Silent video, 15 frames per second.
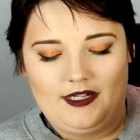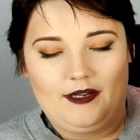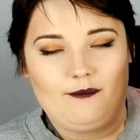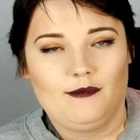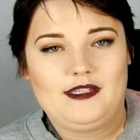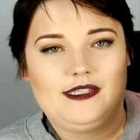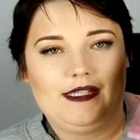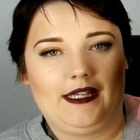I'm
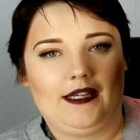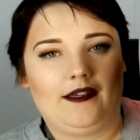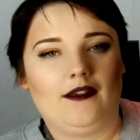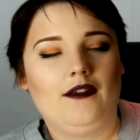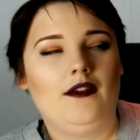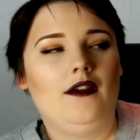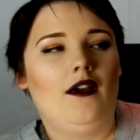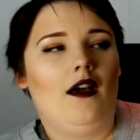missing.
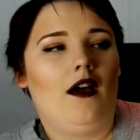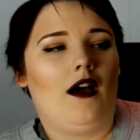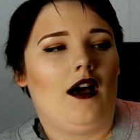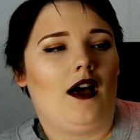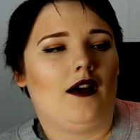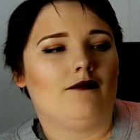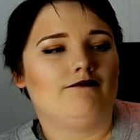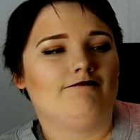
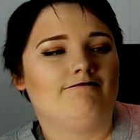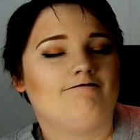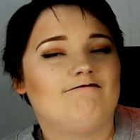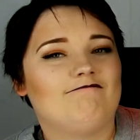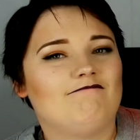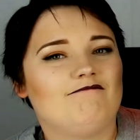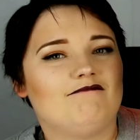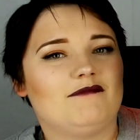
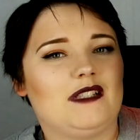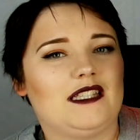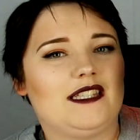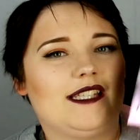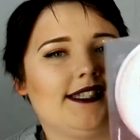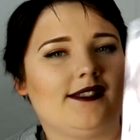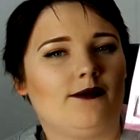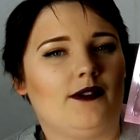But
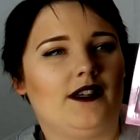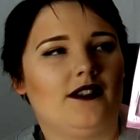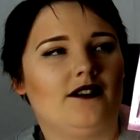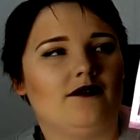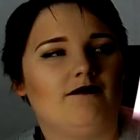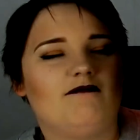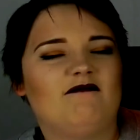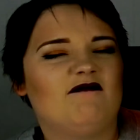this
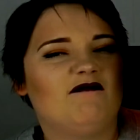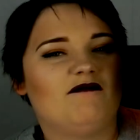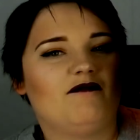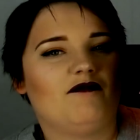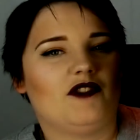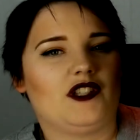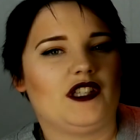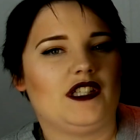one
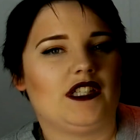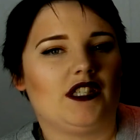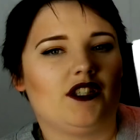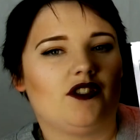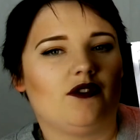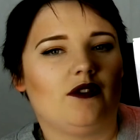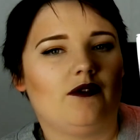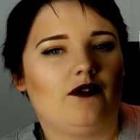really didn't
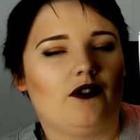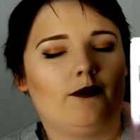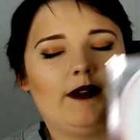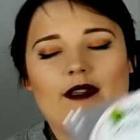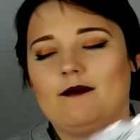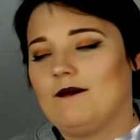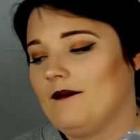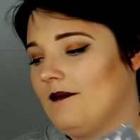do it for
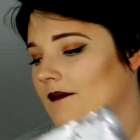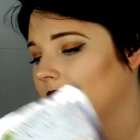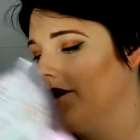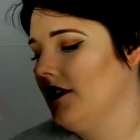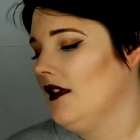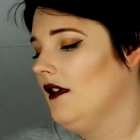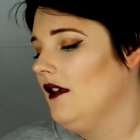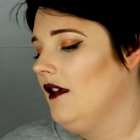me.
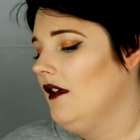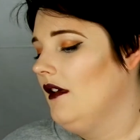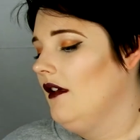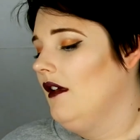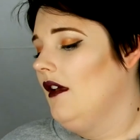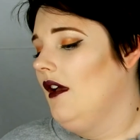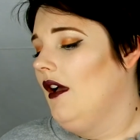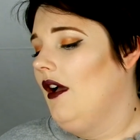
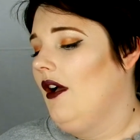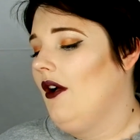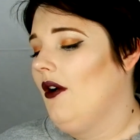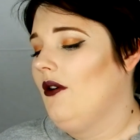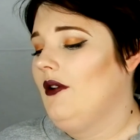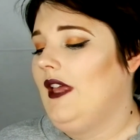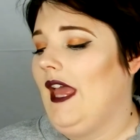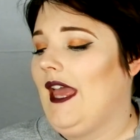
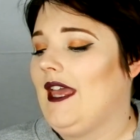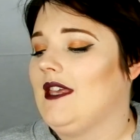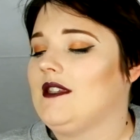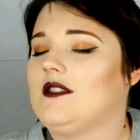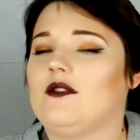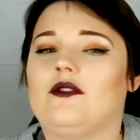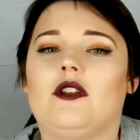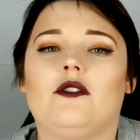Okay,
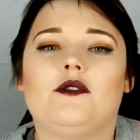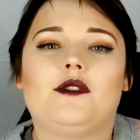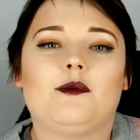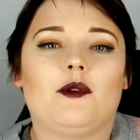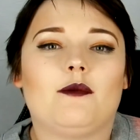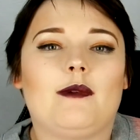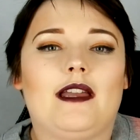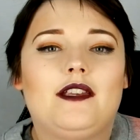so those
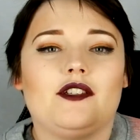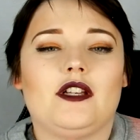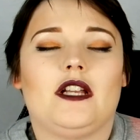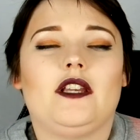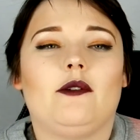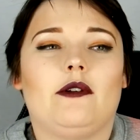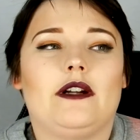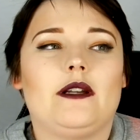were my
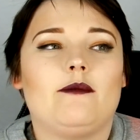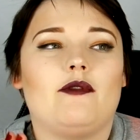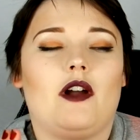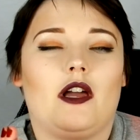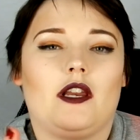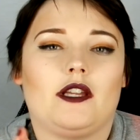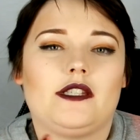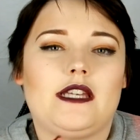January
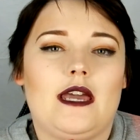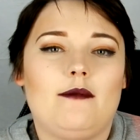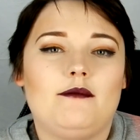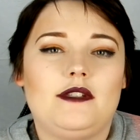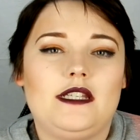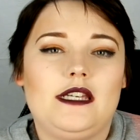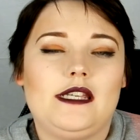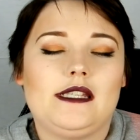product
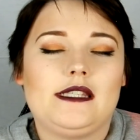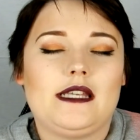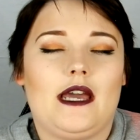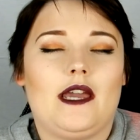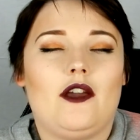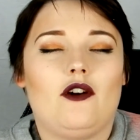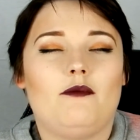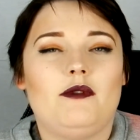empties.
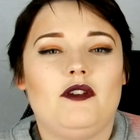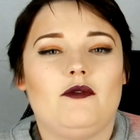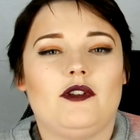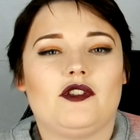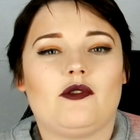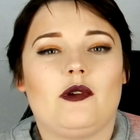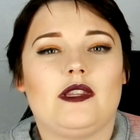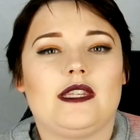I hope you
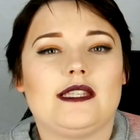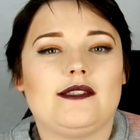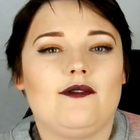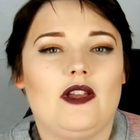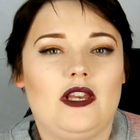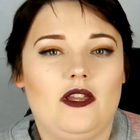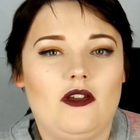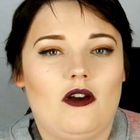enjoyed this
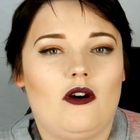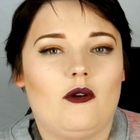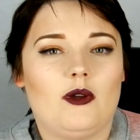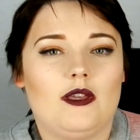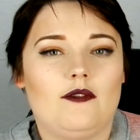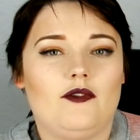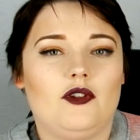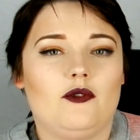video.
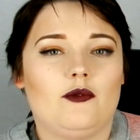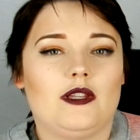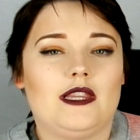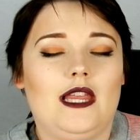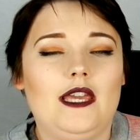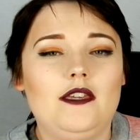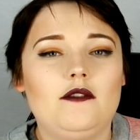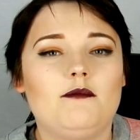If you would
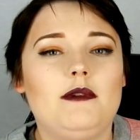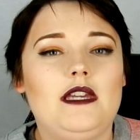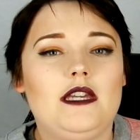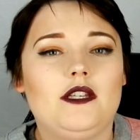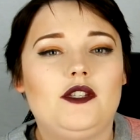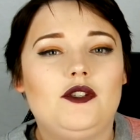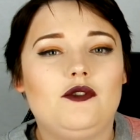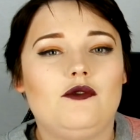like
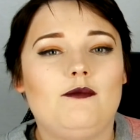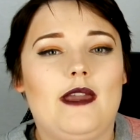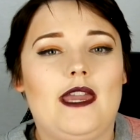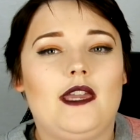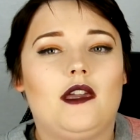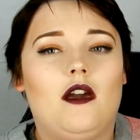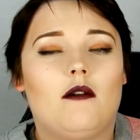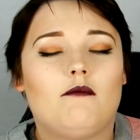me to
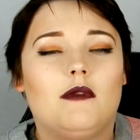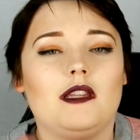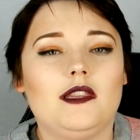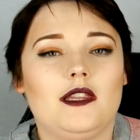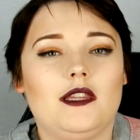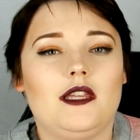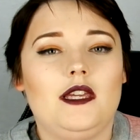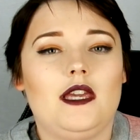make a
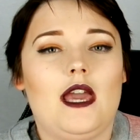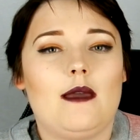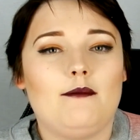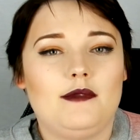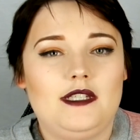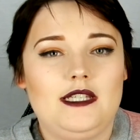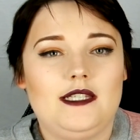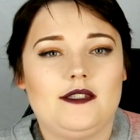monthly
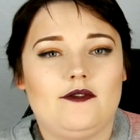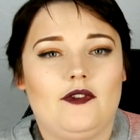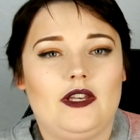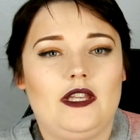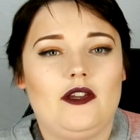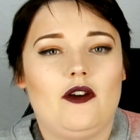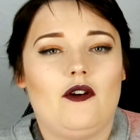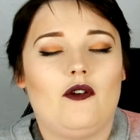empties
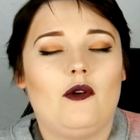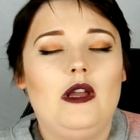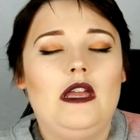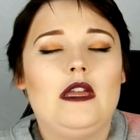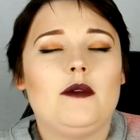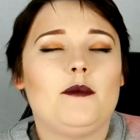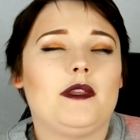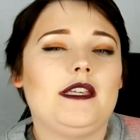video,
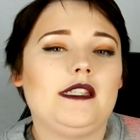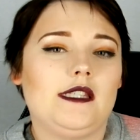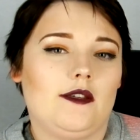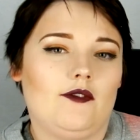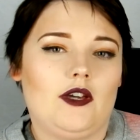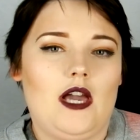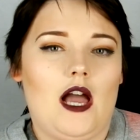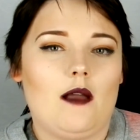please
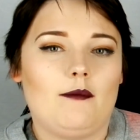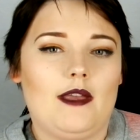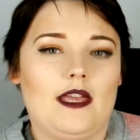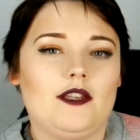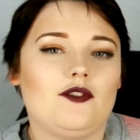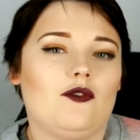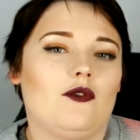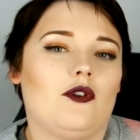leave a
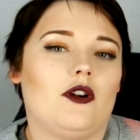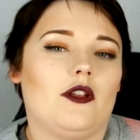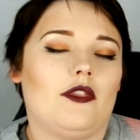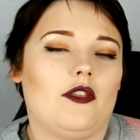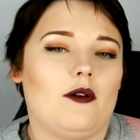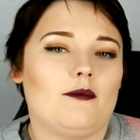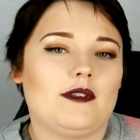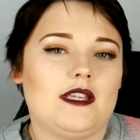comment or a
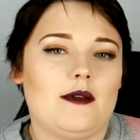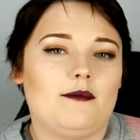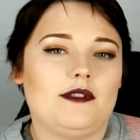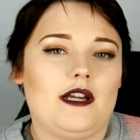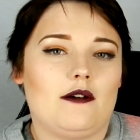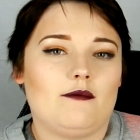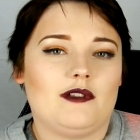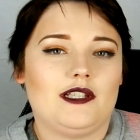thumbs up
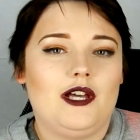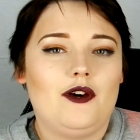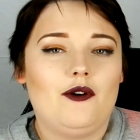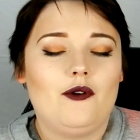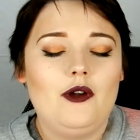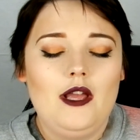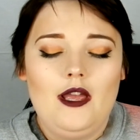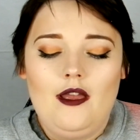down
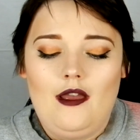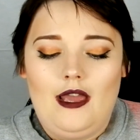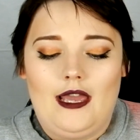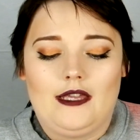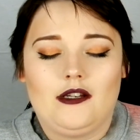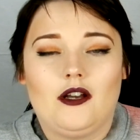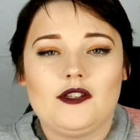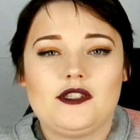below.
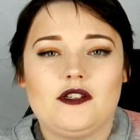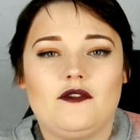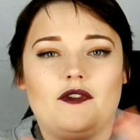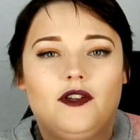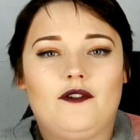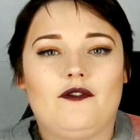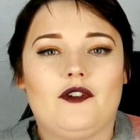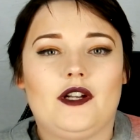And also
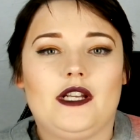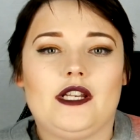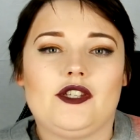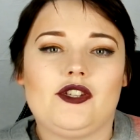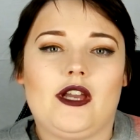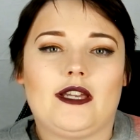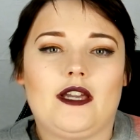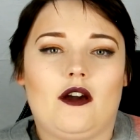feel free to
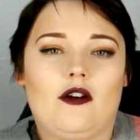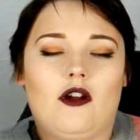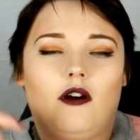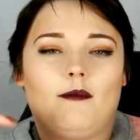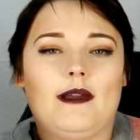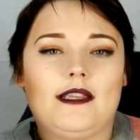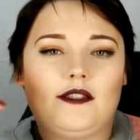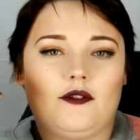check out
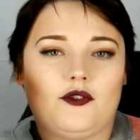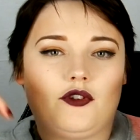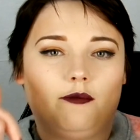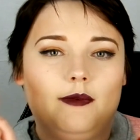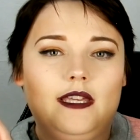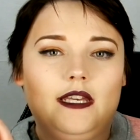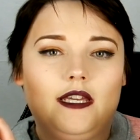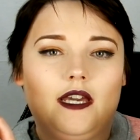all my social
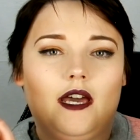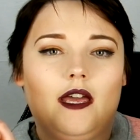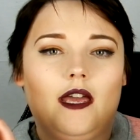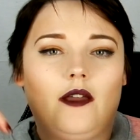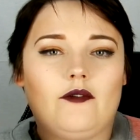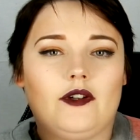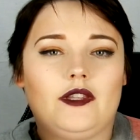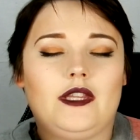media.
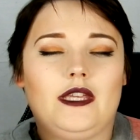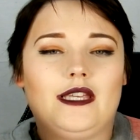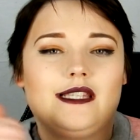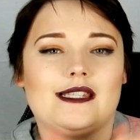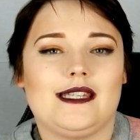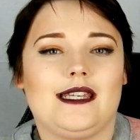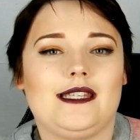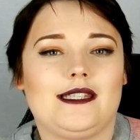Everything
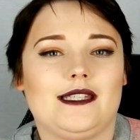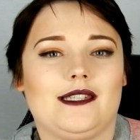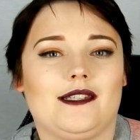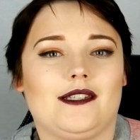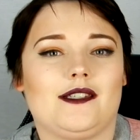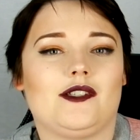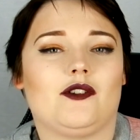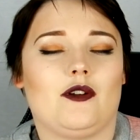is linked in the
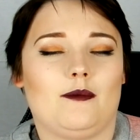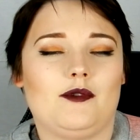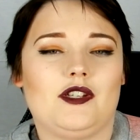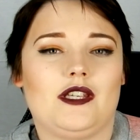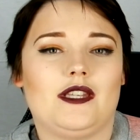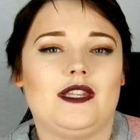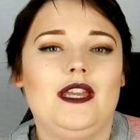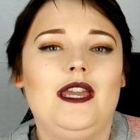description.
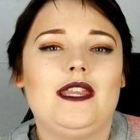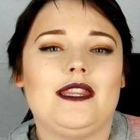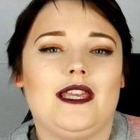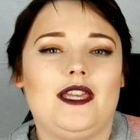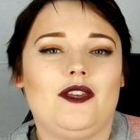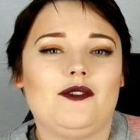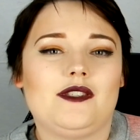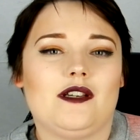
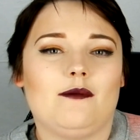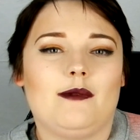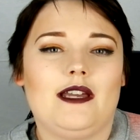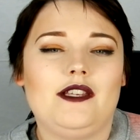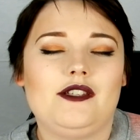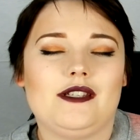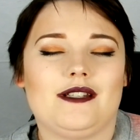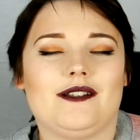Thank you so
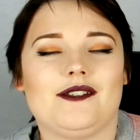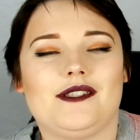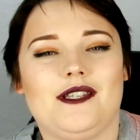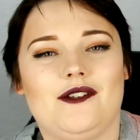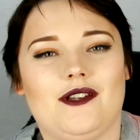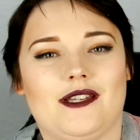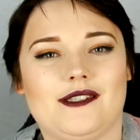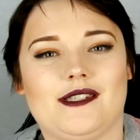much, and I'll see
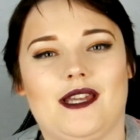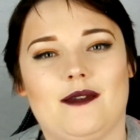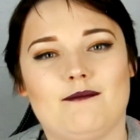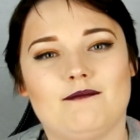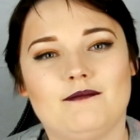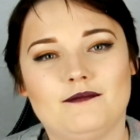you next time.